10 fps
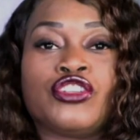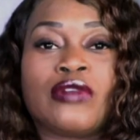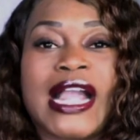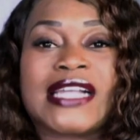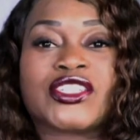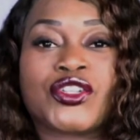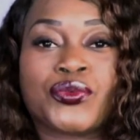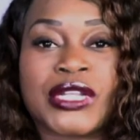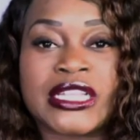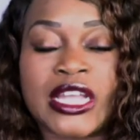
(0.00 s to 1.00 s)
guys
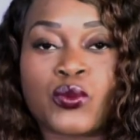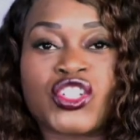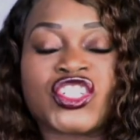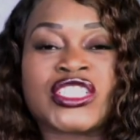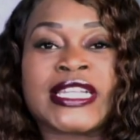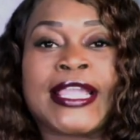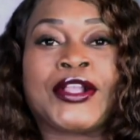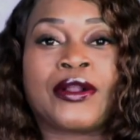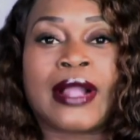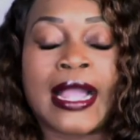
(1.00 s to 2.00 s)
agree that we should take
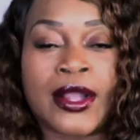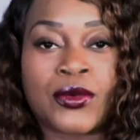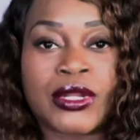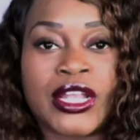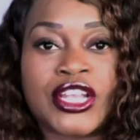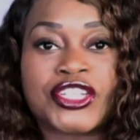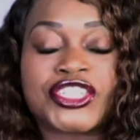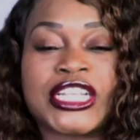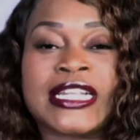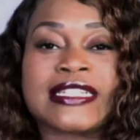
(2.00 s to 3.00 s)
her out?
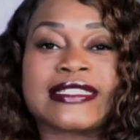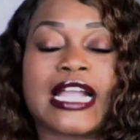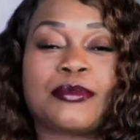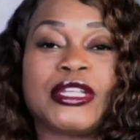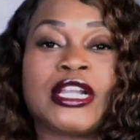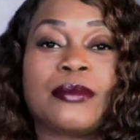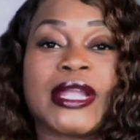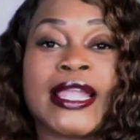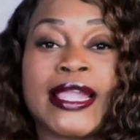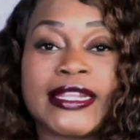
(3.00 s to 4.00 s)
She has now become a
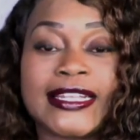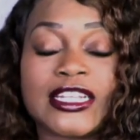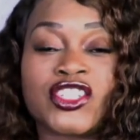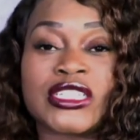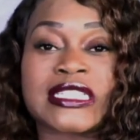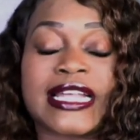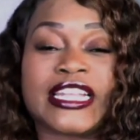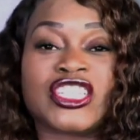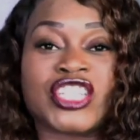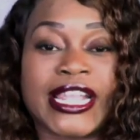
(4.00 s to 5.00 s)
headache, just like
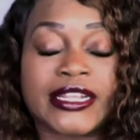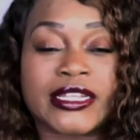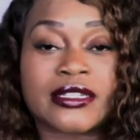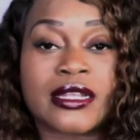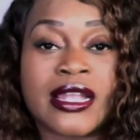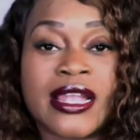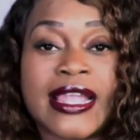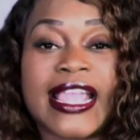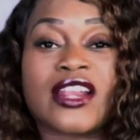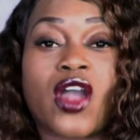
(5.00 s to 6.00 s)
Jaden.
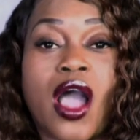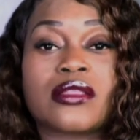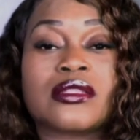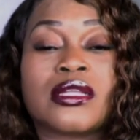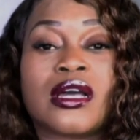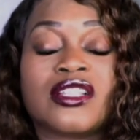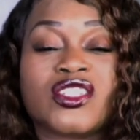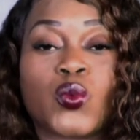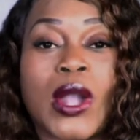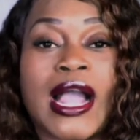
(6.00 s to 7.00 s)
And all of the other
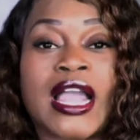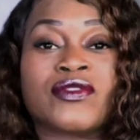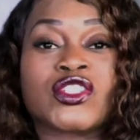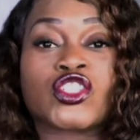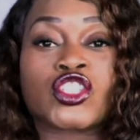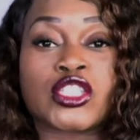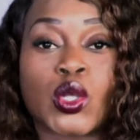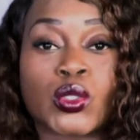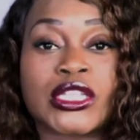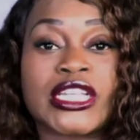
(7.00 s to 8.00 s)
wives
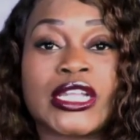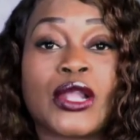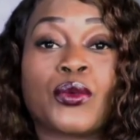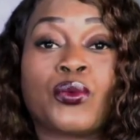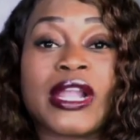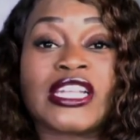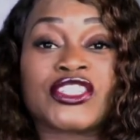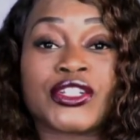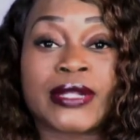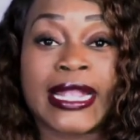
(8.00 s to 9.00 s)
slowly raise
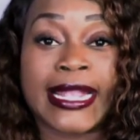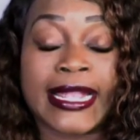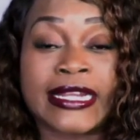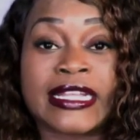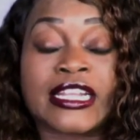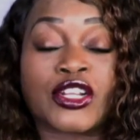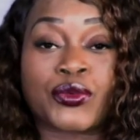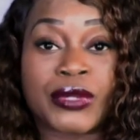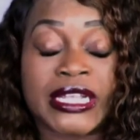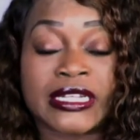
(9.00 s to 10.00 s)
their hand in
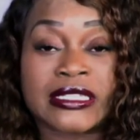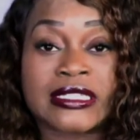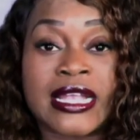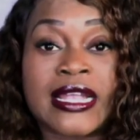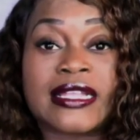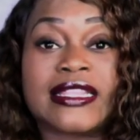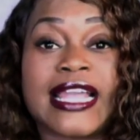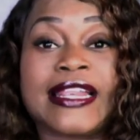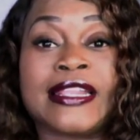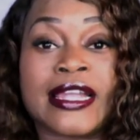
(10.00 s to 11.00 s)
agreement
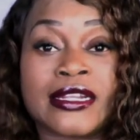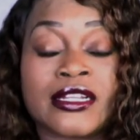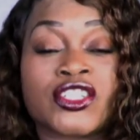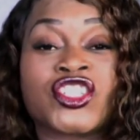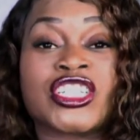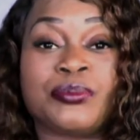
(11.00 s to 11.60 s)
that Netta should be